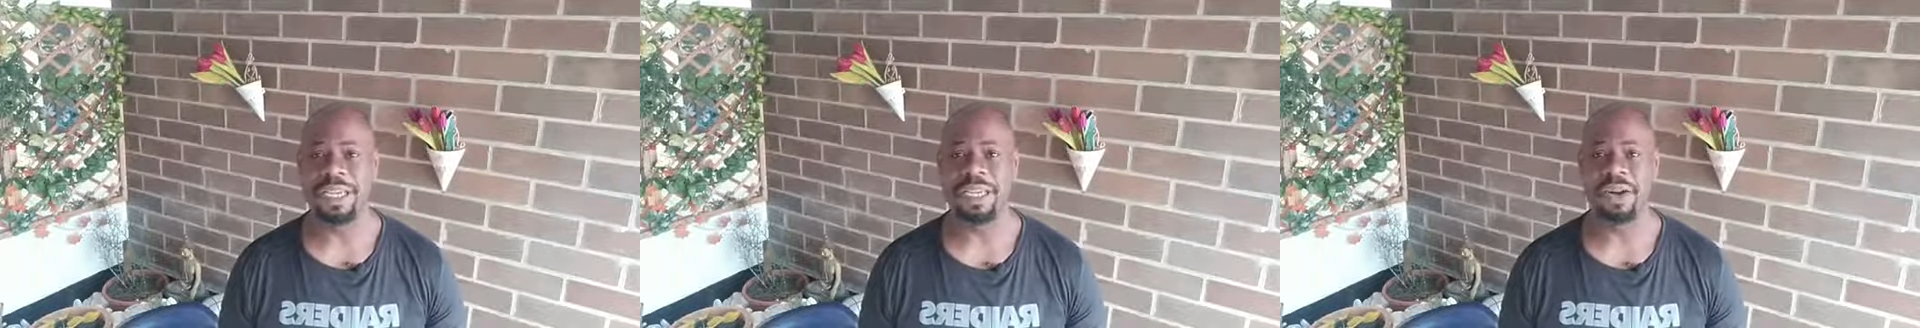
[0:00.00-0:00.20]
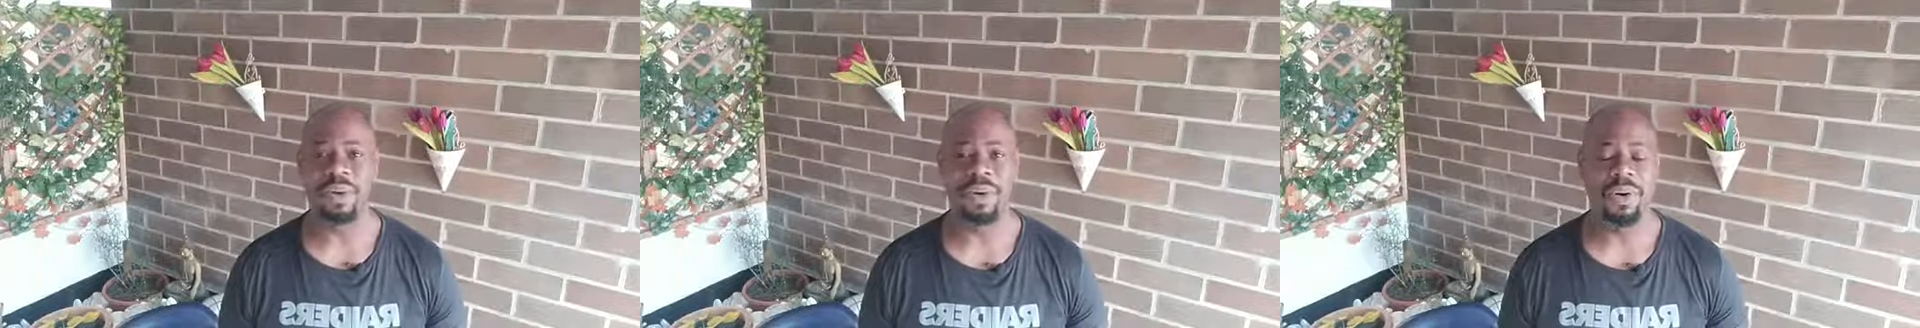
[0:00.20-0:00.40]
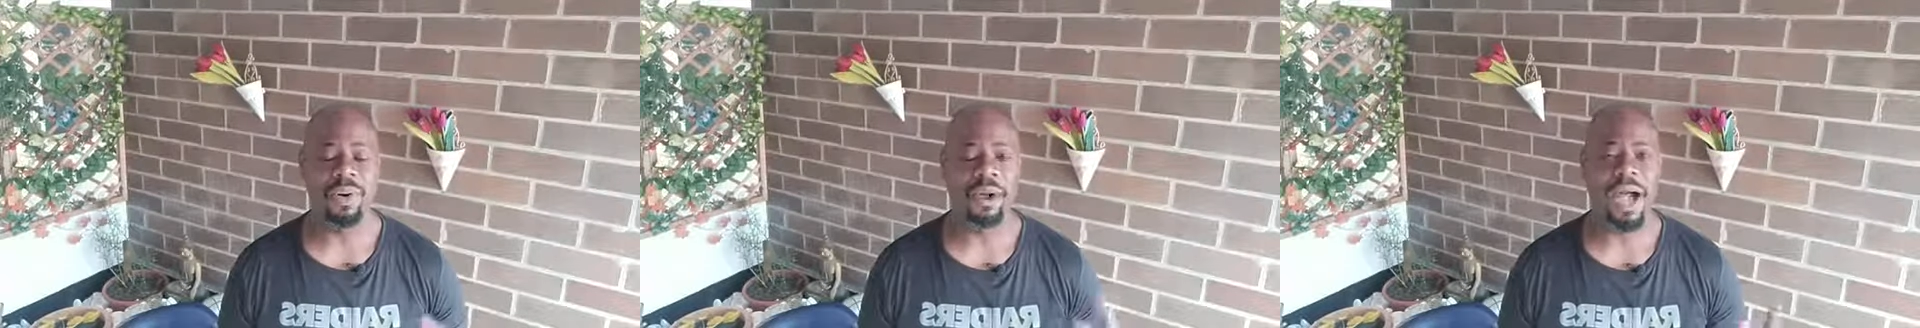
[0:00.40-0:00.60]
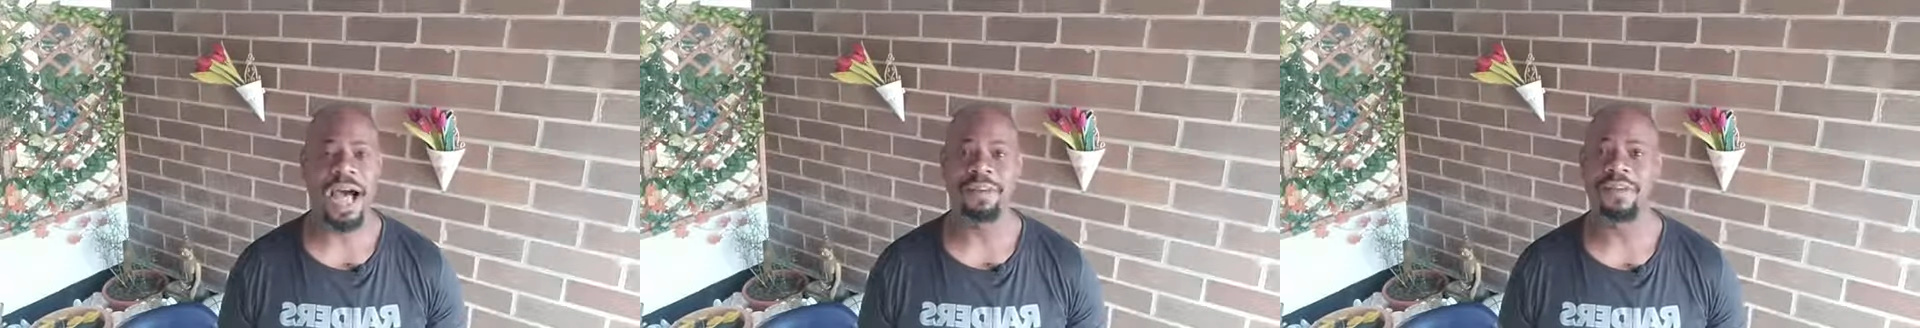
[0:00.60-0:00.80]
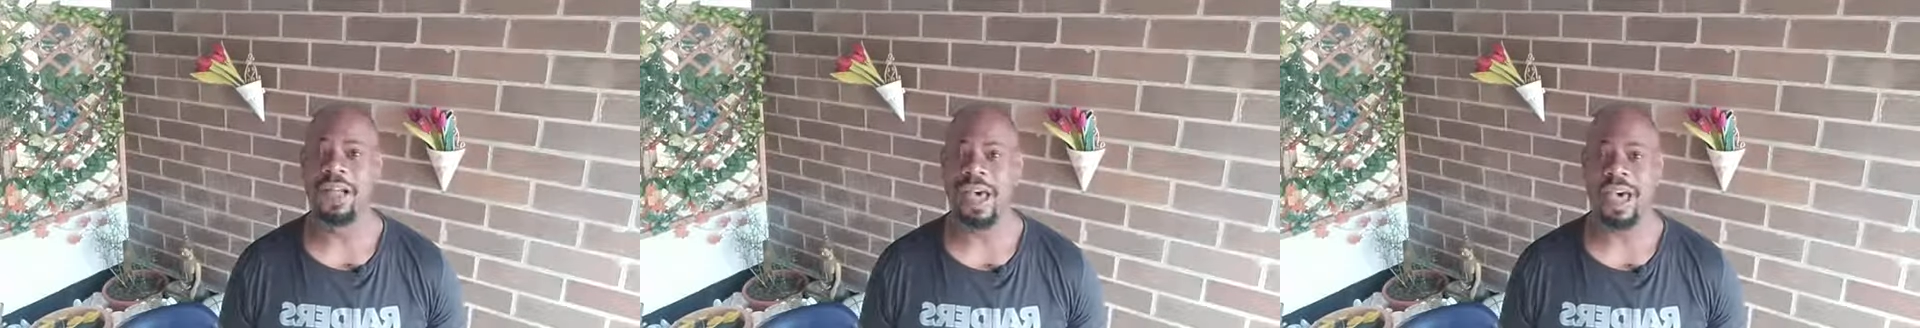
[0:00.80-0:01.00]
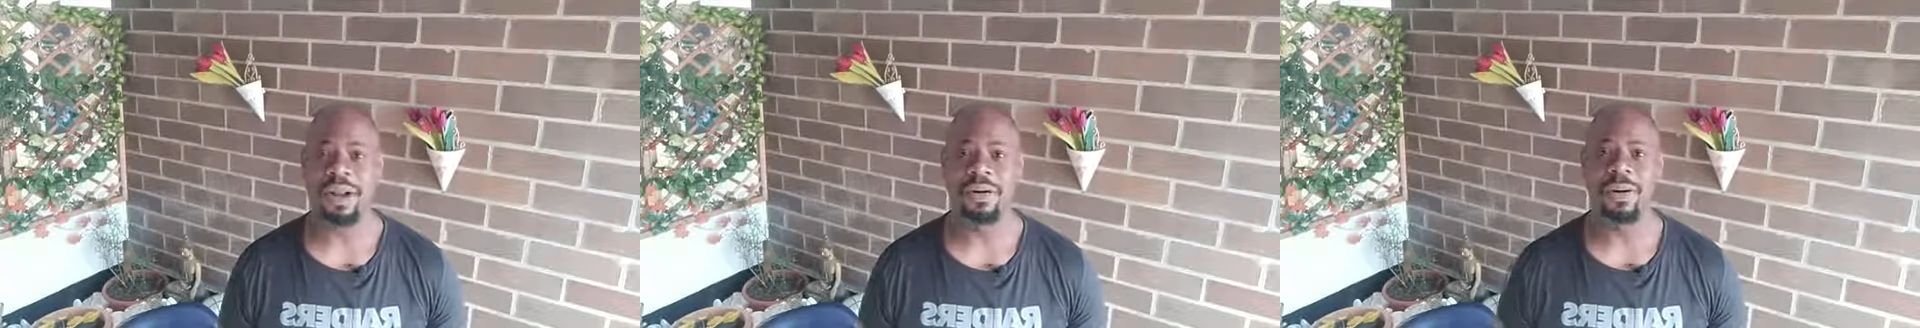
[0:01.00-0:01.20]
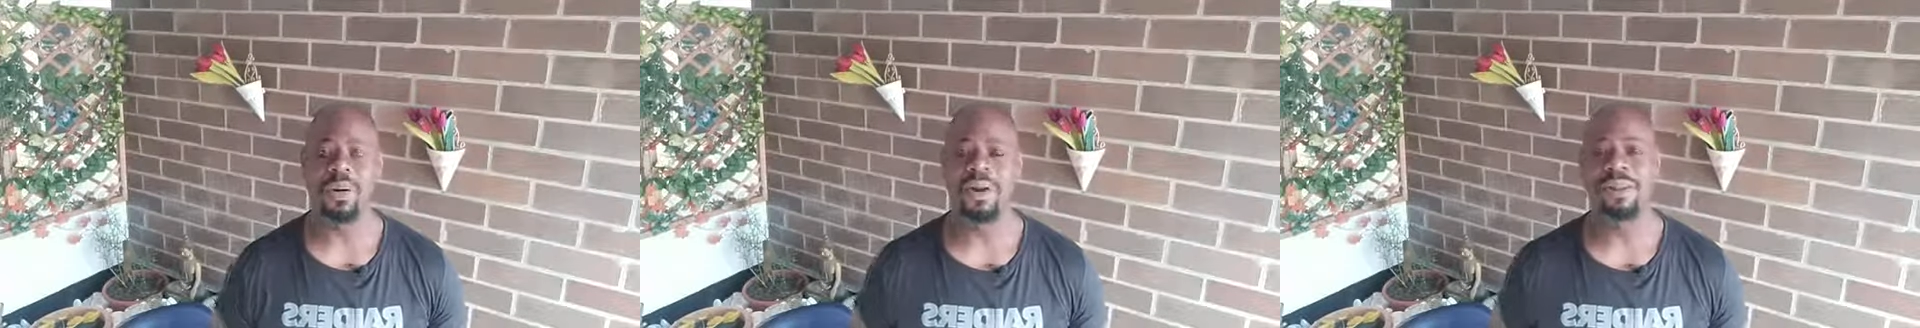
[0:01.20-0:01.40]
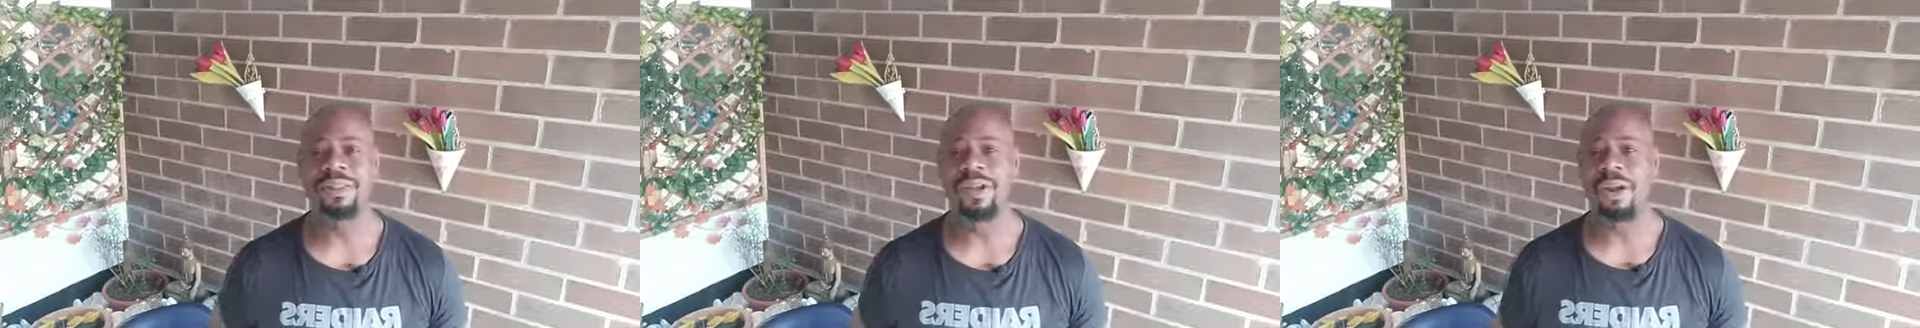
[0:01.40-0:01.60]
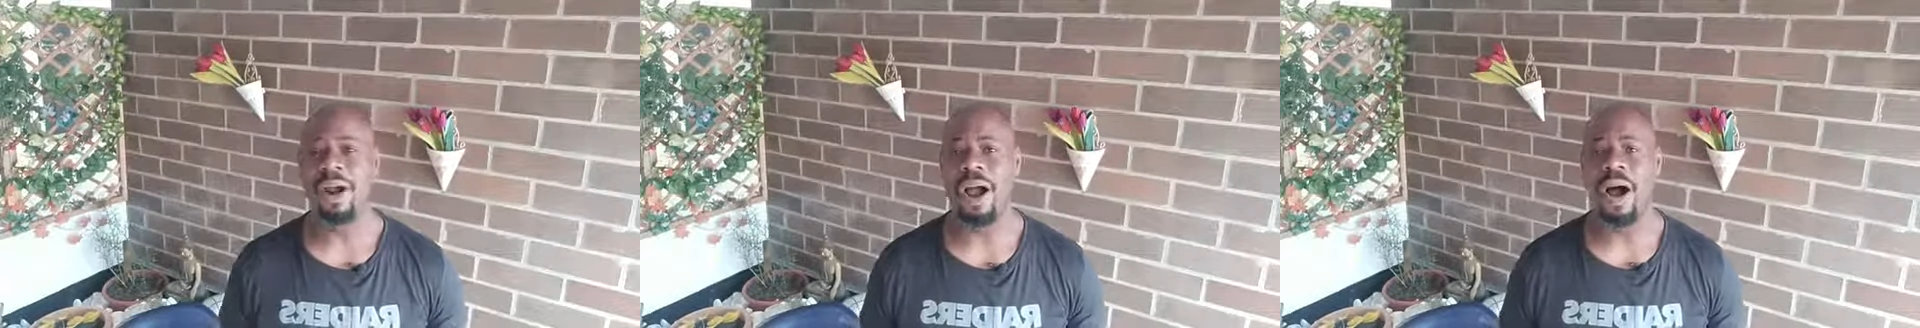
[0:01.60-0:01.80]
oil, avocado oil. They're